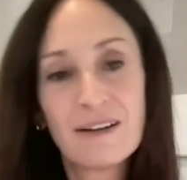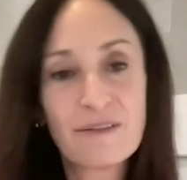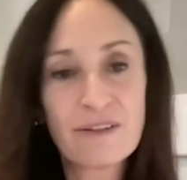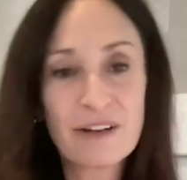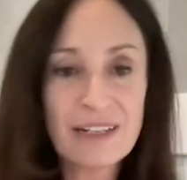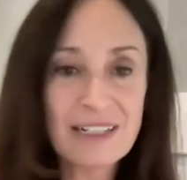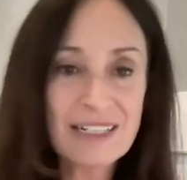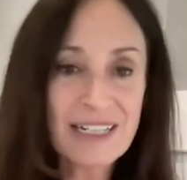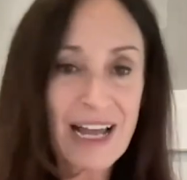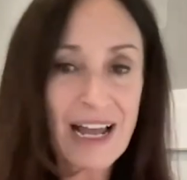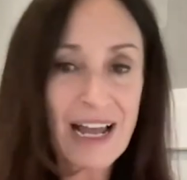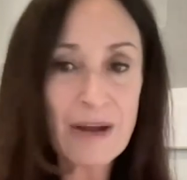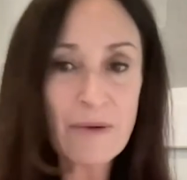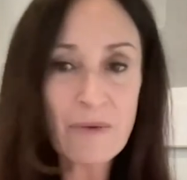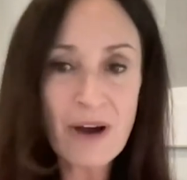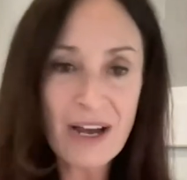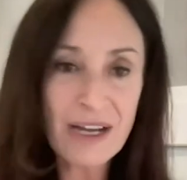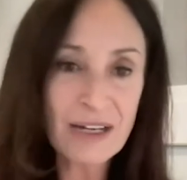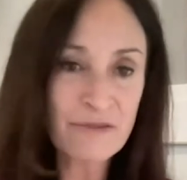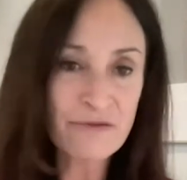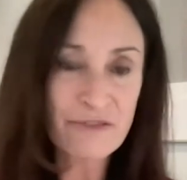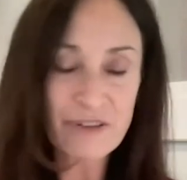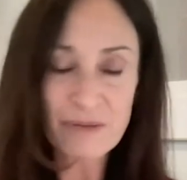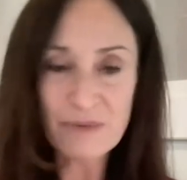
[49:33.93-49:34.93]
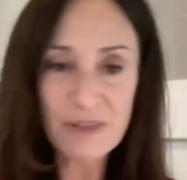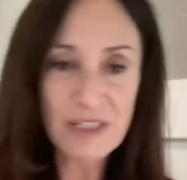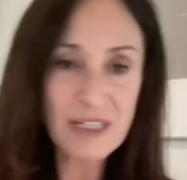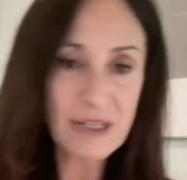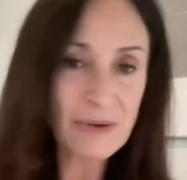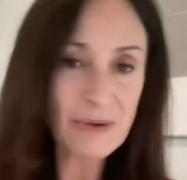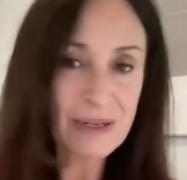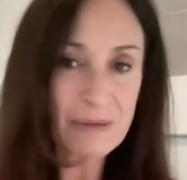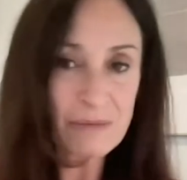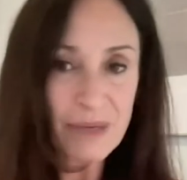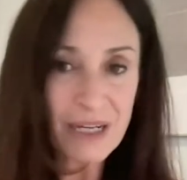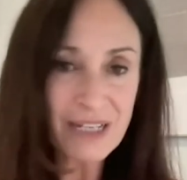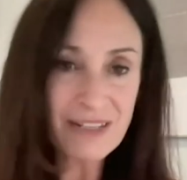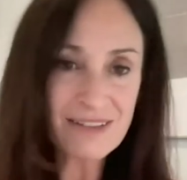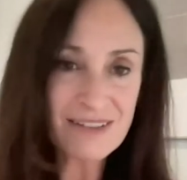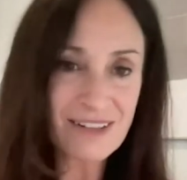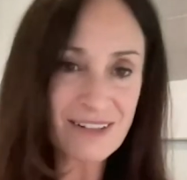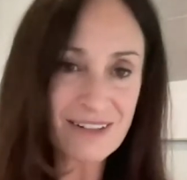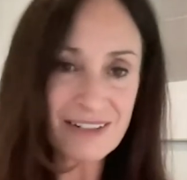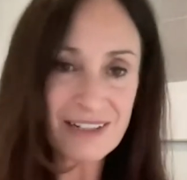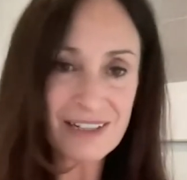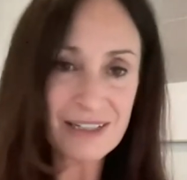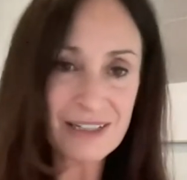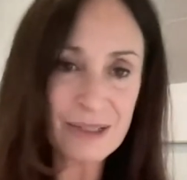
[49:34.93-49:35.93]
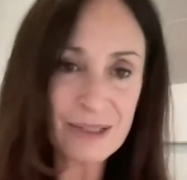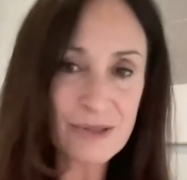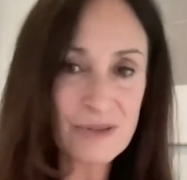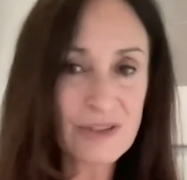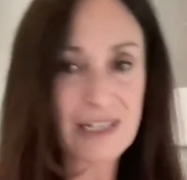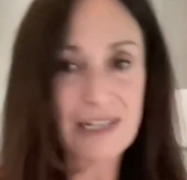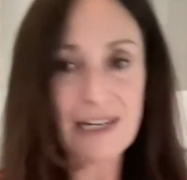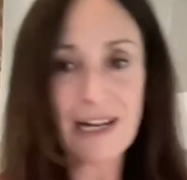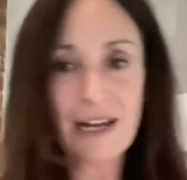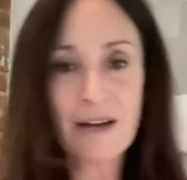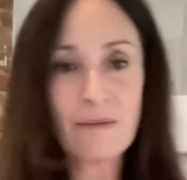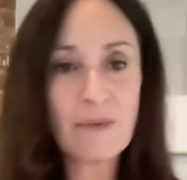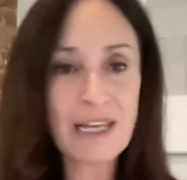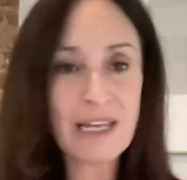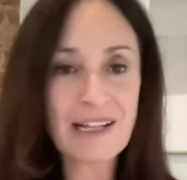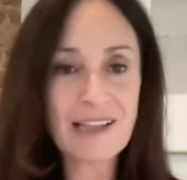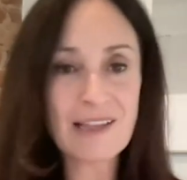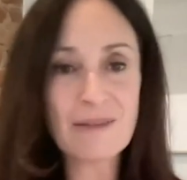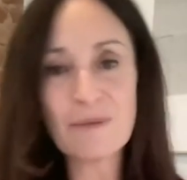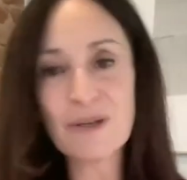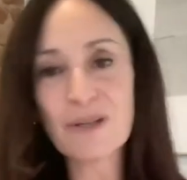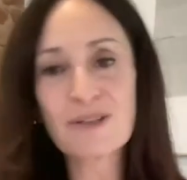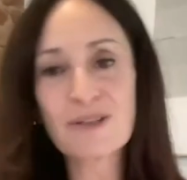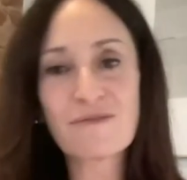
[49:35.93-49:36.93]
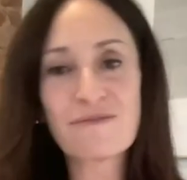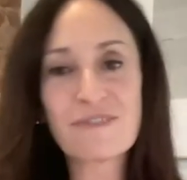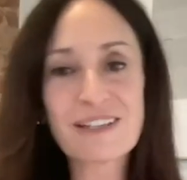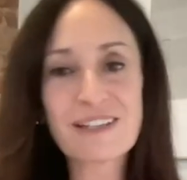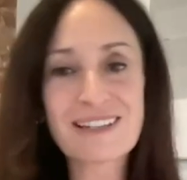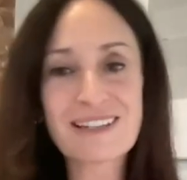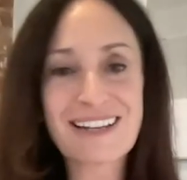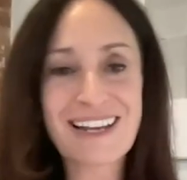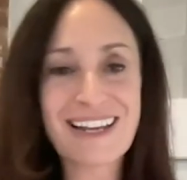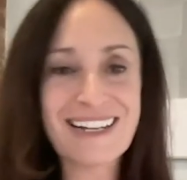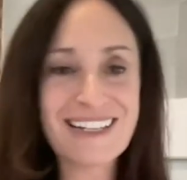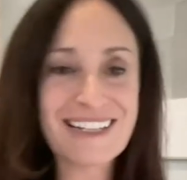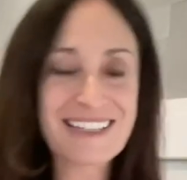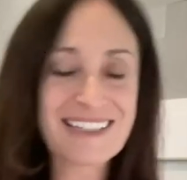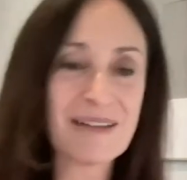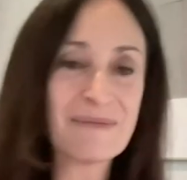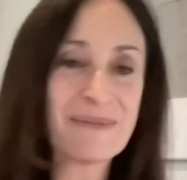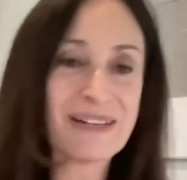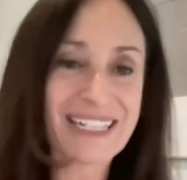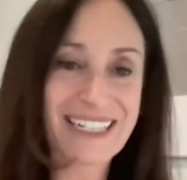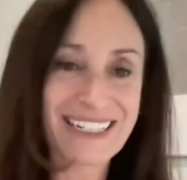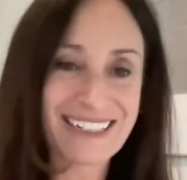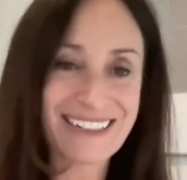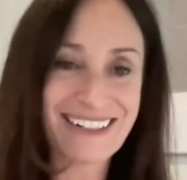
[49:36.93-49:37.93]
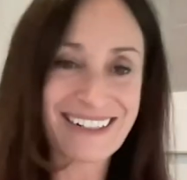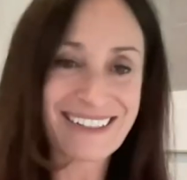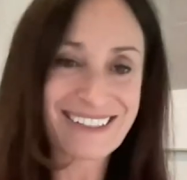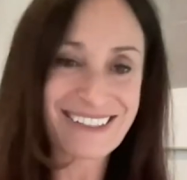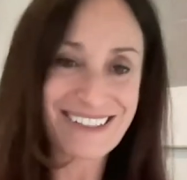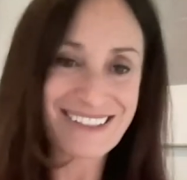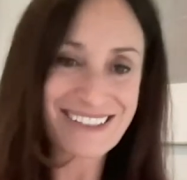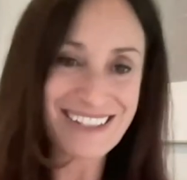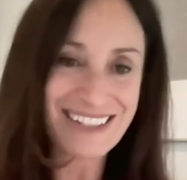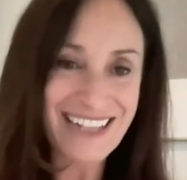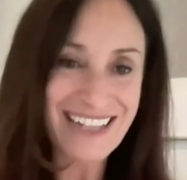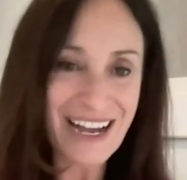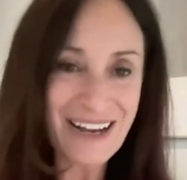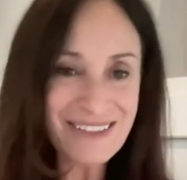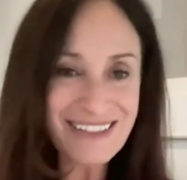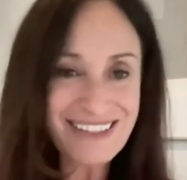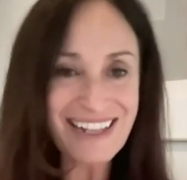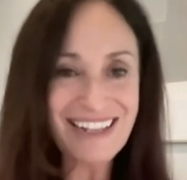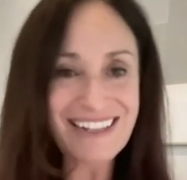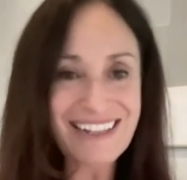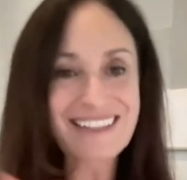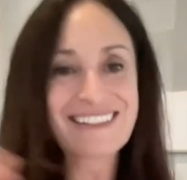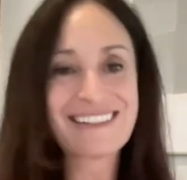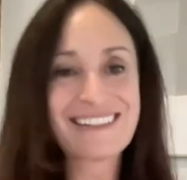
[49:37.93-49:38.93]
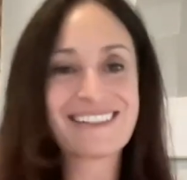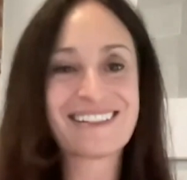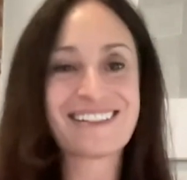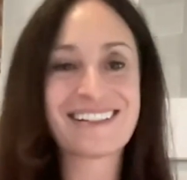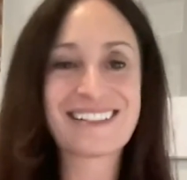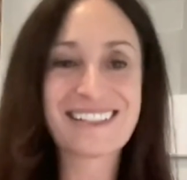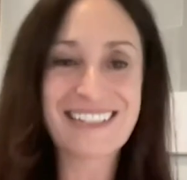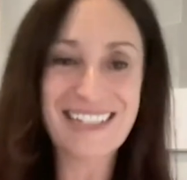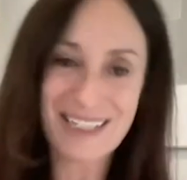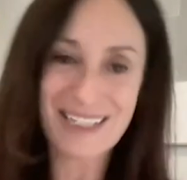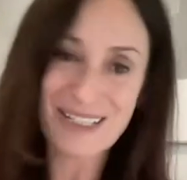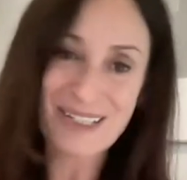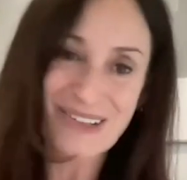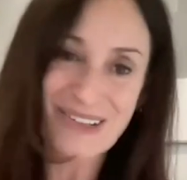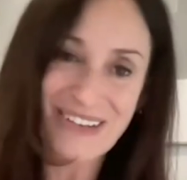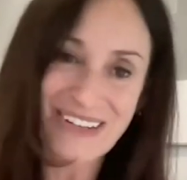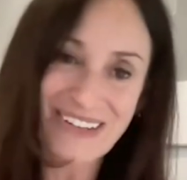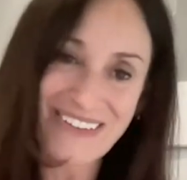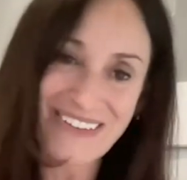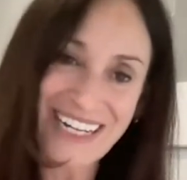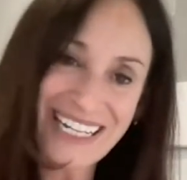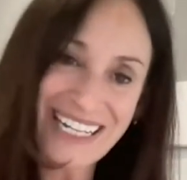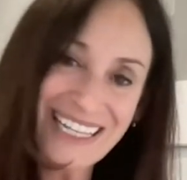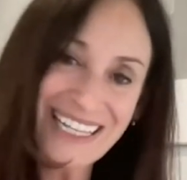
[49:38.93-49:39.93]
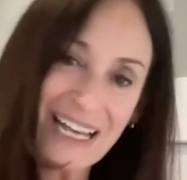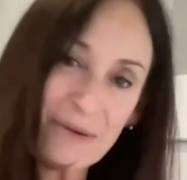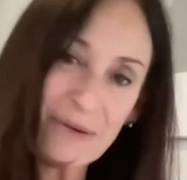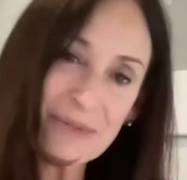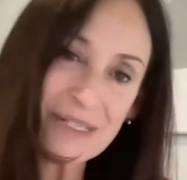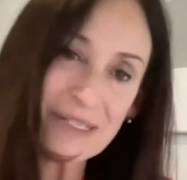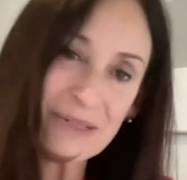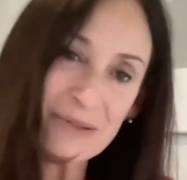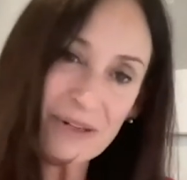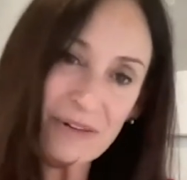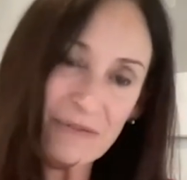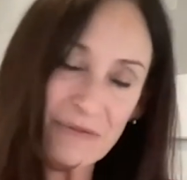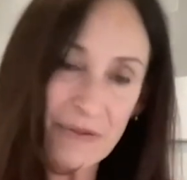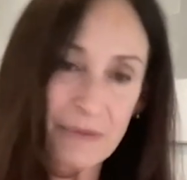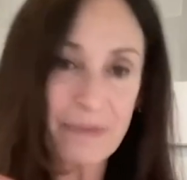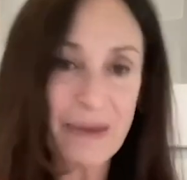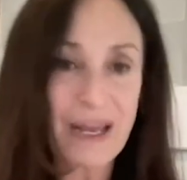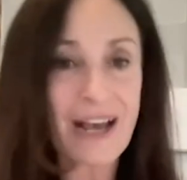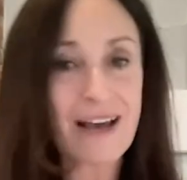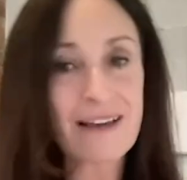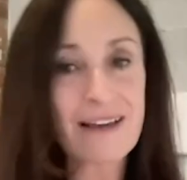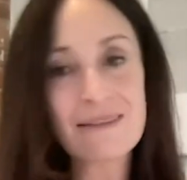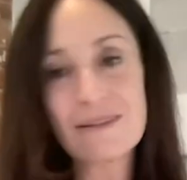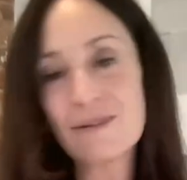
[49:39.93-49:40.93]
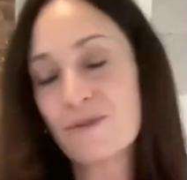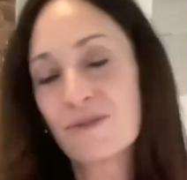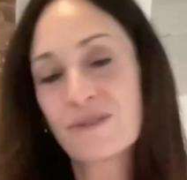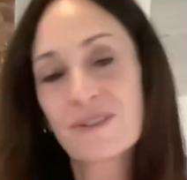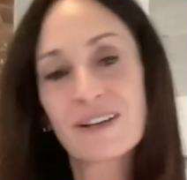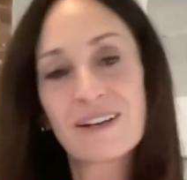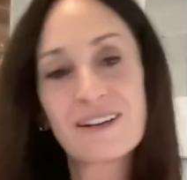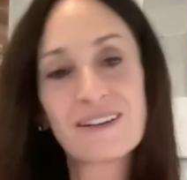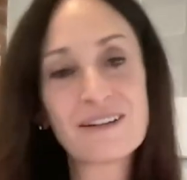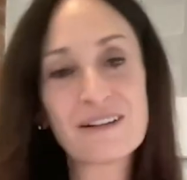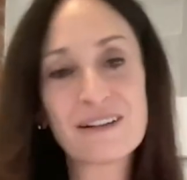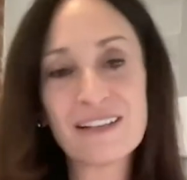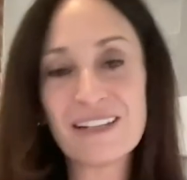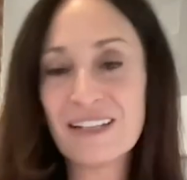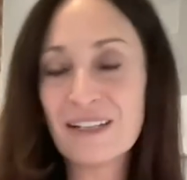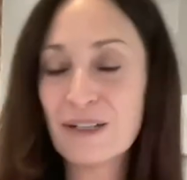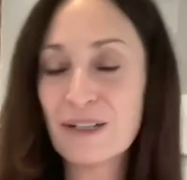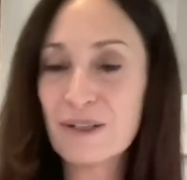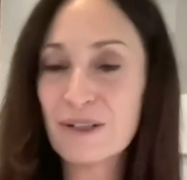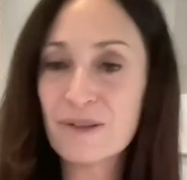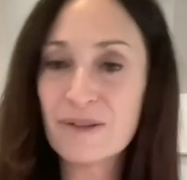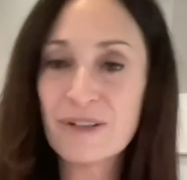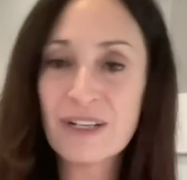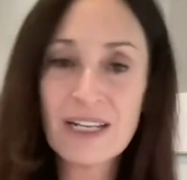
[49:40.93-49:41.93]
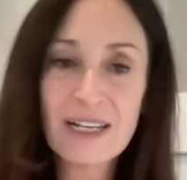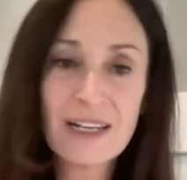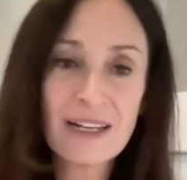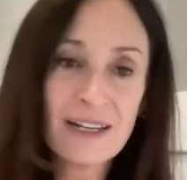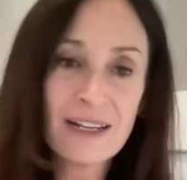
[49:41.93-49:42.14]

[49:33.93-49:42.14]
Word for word: in Taiwan from sewing buttons onto clothes to now making the most sophisticated semiconductors. And that, that's the success story, right? And that was sort of the path you saw, you know,